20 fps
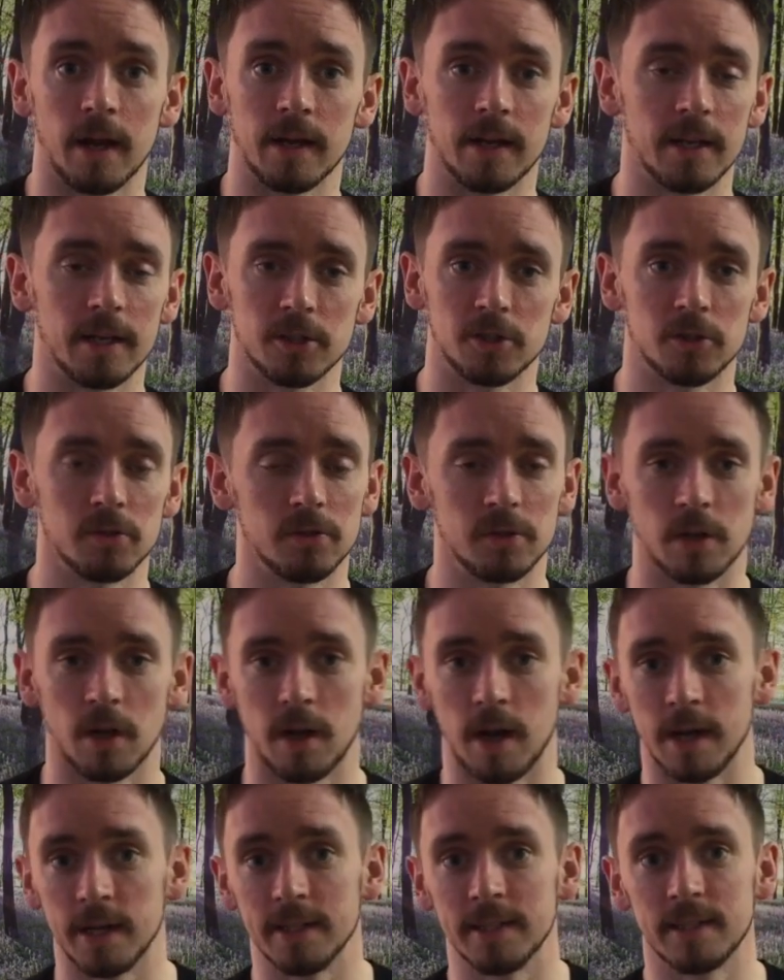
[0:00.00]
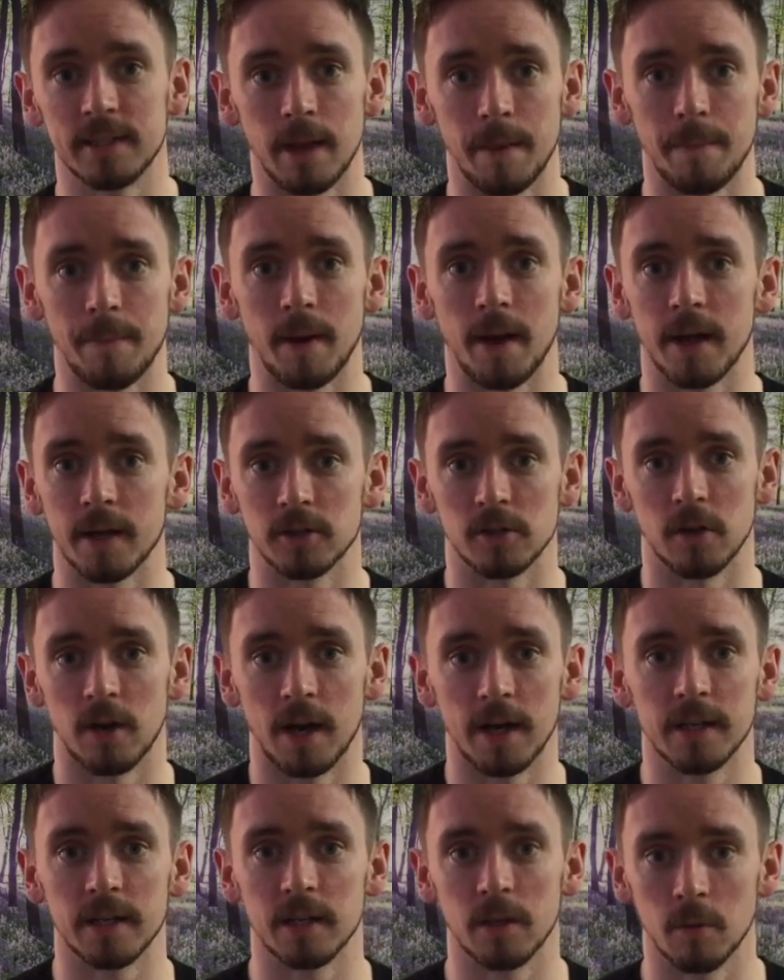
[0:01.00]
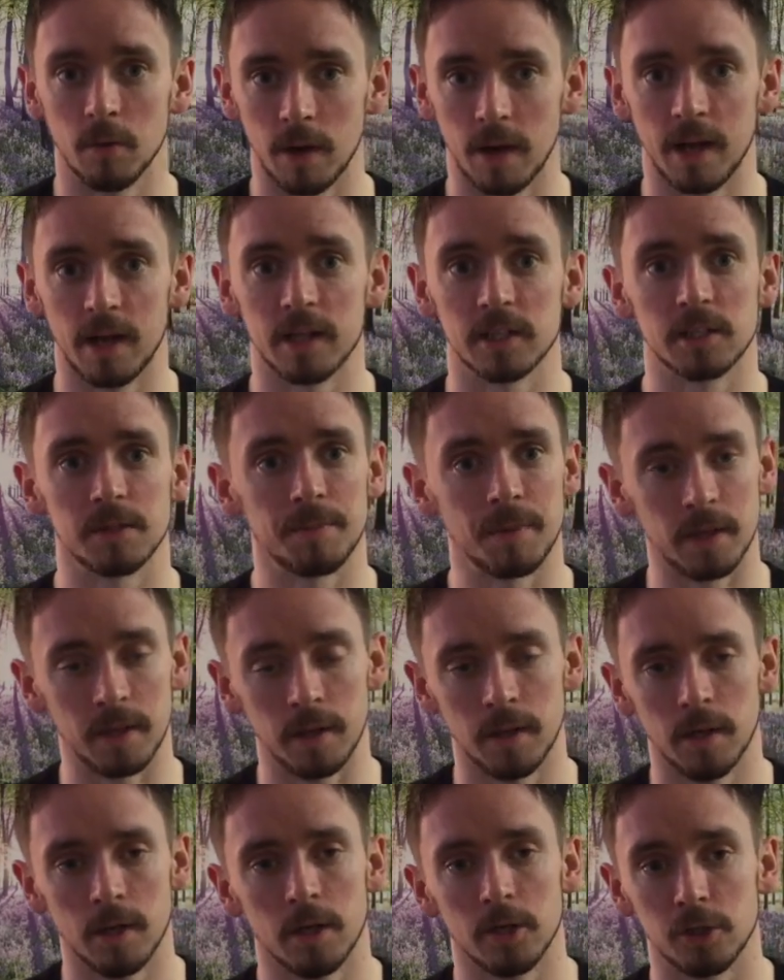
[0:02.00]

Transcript: any issues, or any setbacks, or anything you want to ask me,